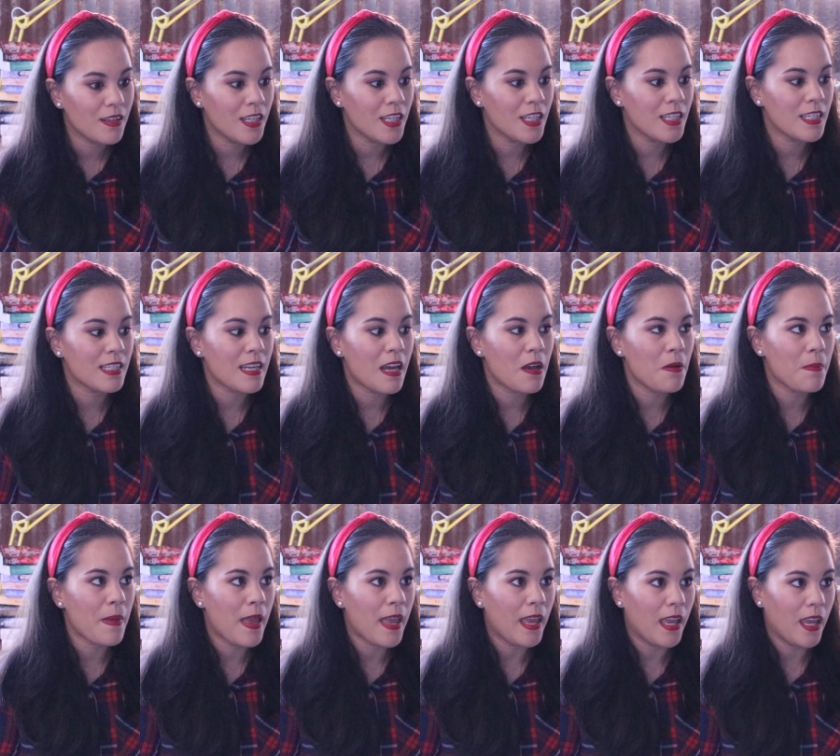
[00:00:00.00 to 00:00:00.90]
It is now
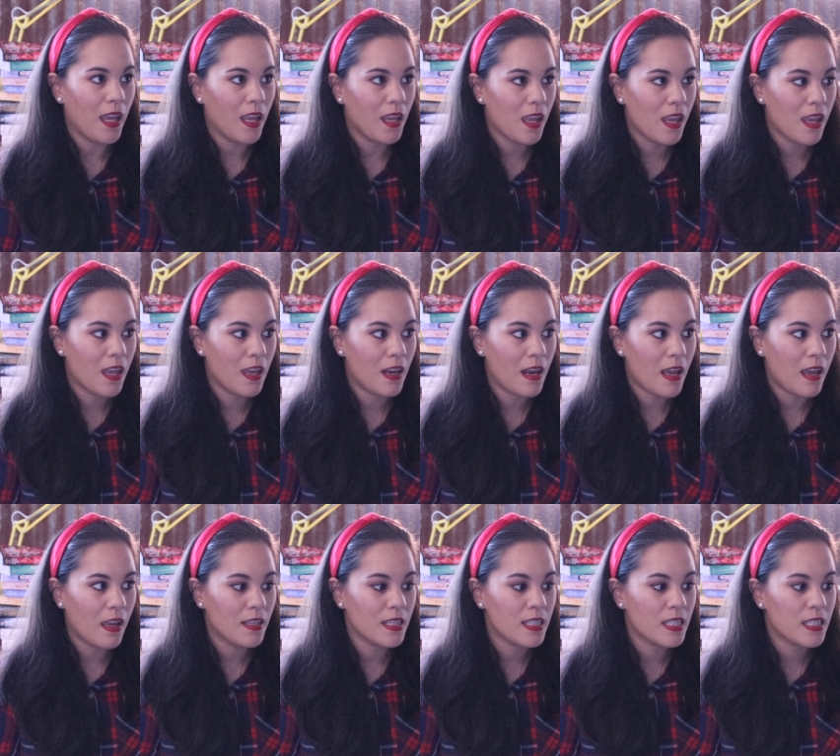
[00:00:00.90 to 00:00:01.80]
May and
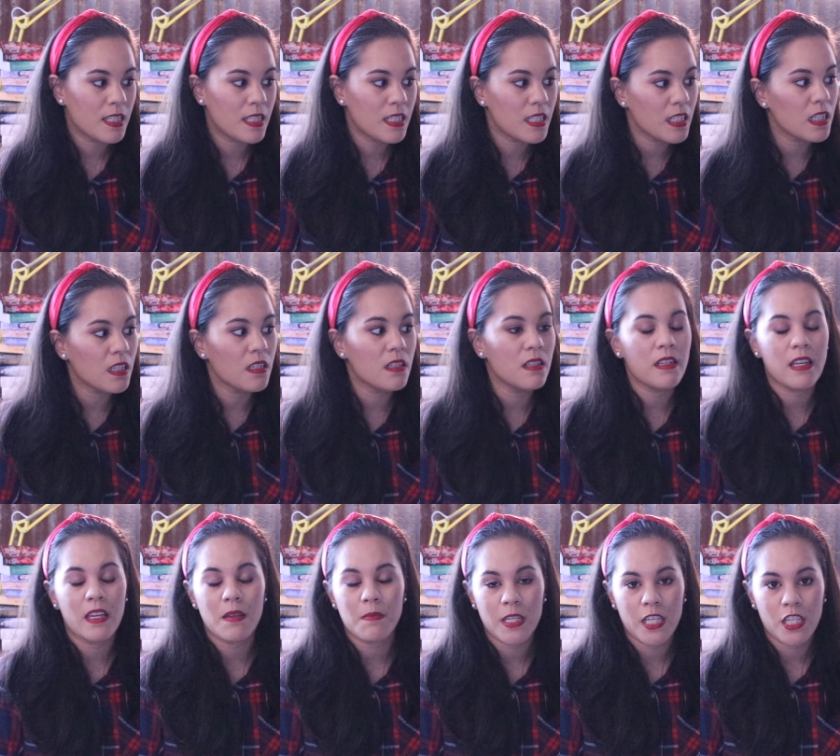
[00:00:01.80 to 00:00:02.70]
I still
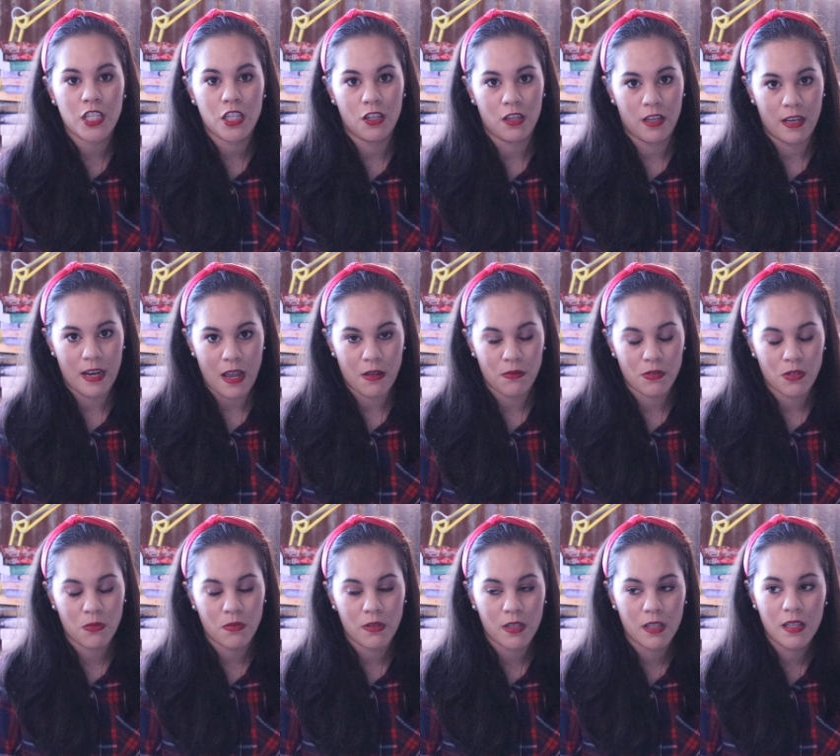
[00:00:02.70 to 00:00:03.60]
am teaching on
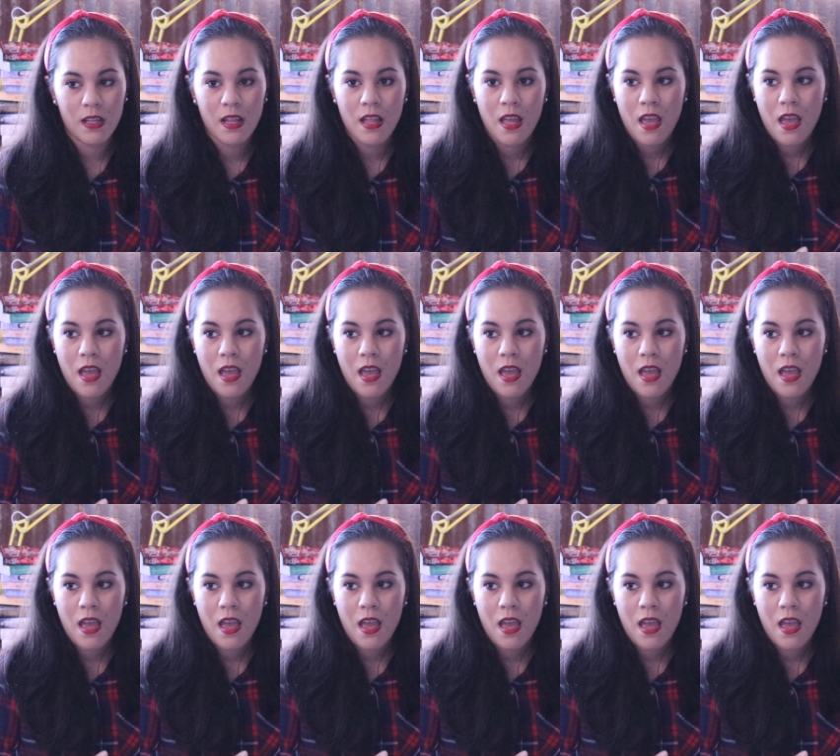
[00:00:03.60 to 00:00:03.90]
OutSchool